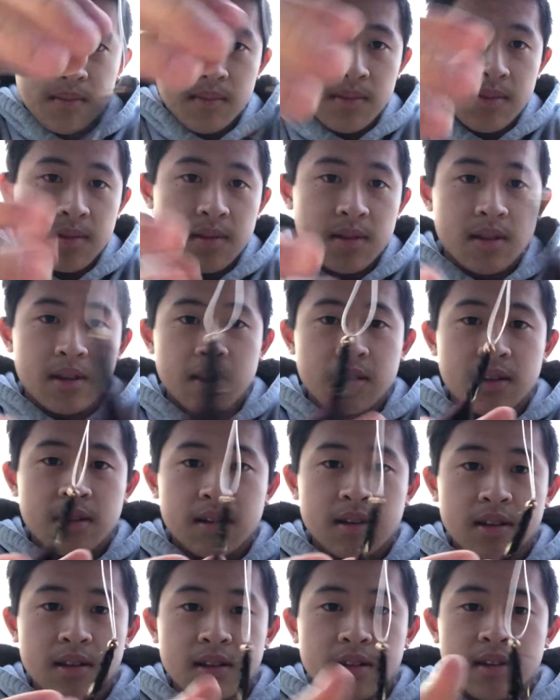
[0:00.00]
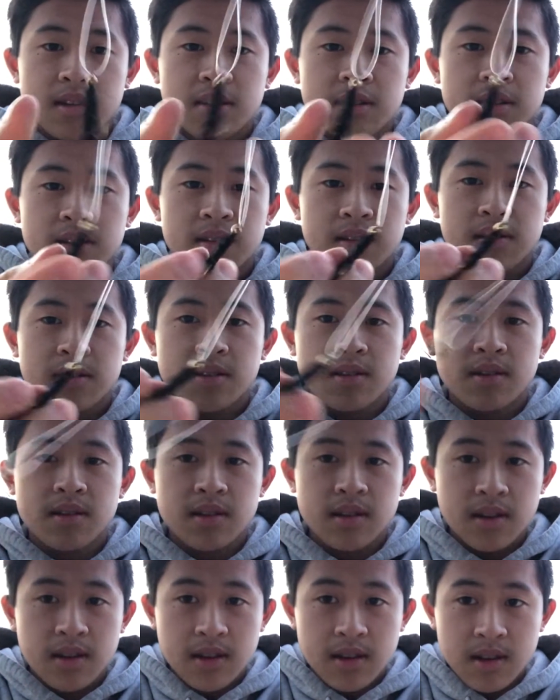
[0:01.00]
Take it like this.
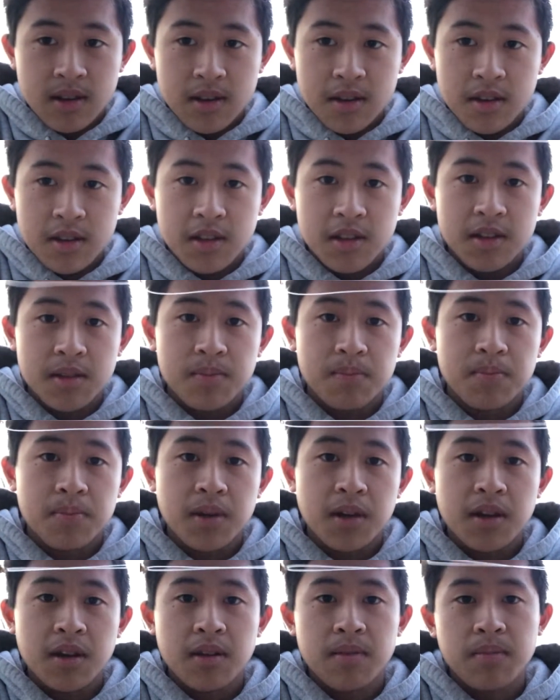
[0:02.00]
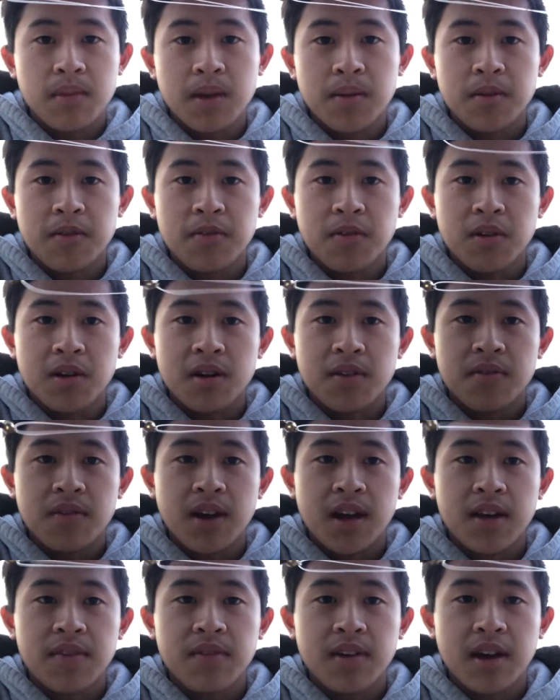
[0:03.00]
Spin it maybe 4 or 5
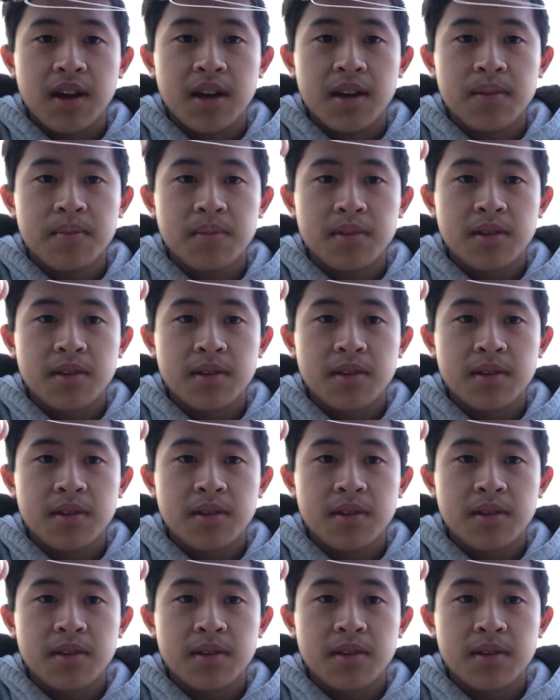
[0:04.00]
times.